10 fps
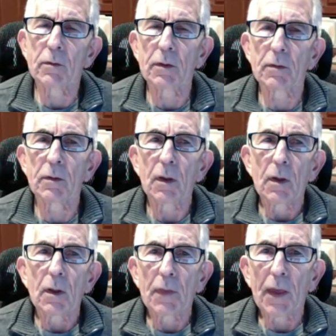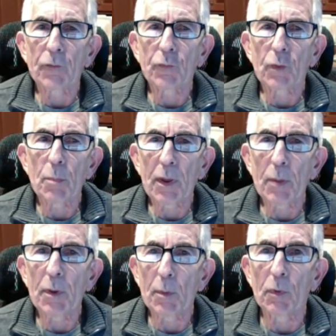And they actually pay
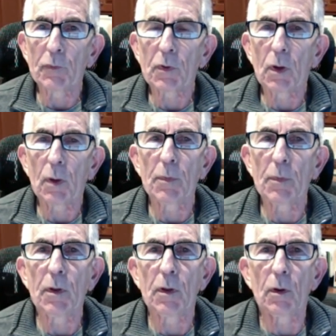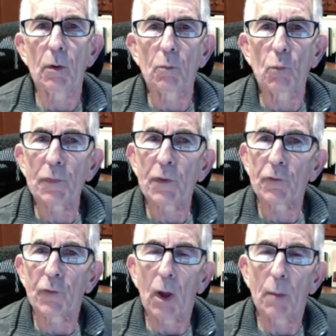people to come here with their
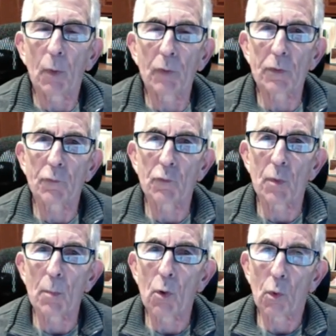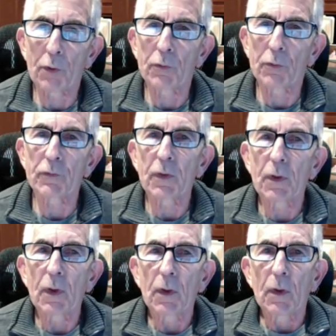job, mostly for remote workers.
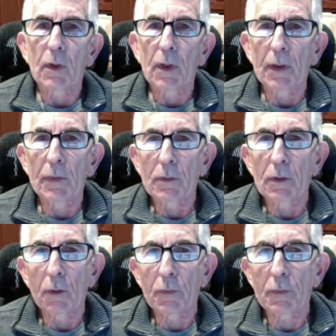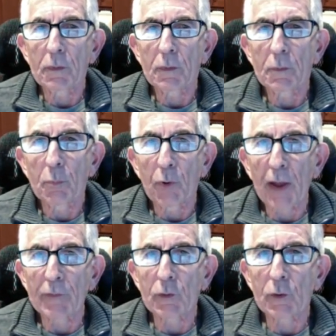And,
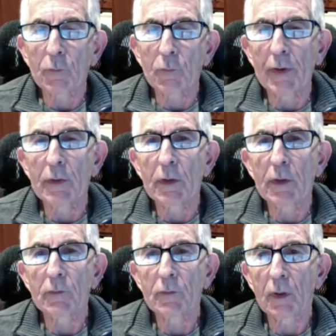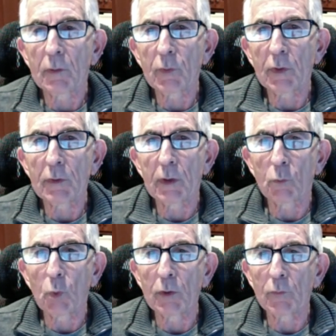Brad's a good friend, and he's really done a
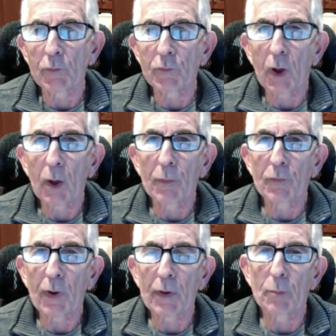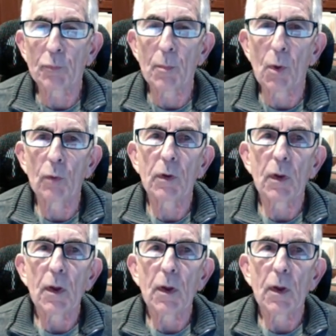wonderful job of trying to promote,